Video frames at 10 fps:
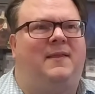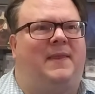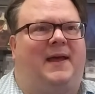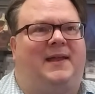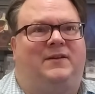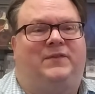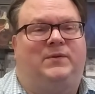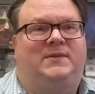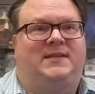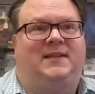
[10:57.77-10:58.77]
that if you
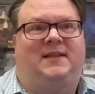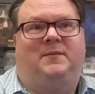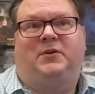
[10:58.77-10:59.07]
see them,